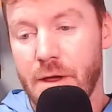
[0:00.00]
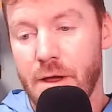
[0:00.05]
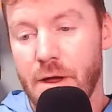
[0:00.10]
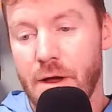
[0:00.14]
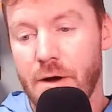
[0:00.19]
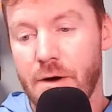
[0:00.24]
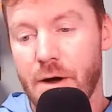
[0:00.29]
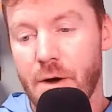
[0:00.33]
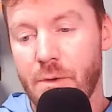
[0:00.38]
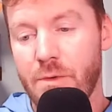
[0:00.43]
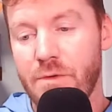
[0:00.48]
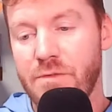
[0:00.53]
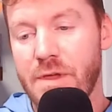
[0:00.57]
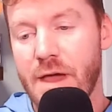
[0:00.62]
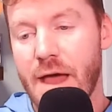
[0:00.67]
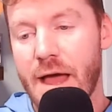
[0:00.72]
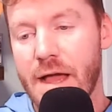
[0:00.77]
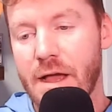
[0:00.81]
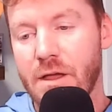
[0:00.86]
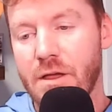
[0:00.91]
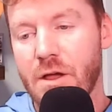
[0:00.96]
All right. We've
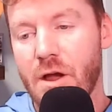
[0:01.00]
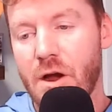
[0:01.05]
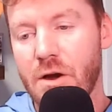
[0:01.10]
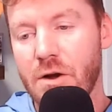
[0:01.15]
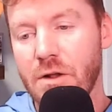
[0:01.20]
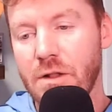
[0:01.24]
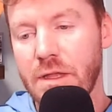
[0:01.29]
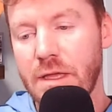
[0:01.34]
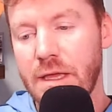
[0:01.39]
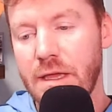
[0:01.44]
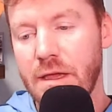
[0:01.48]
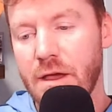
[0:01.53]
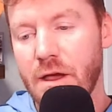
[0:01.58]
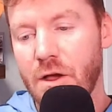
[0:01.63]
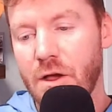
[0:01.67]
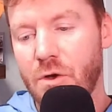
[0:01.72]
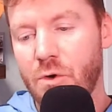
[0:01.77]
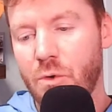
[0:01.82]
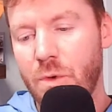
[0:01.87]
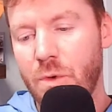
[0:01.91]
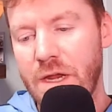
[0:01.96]
got Carly
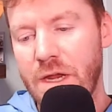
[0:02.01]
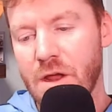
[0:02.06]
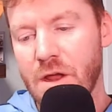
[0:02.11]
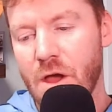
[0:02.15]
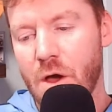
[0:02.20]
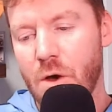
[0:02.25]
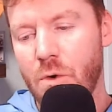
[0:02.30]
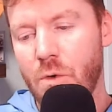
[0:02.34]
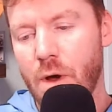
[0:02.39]
Aquino,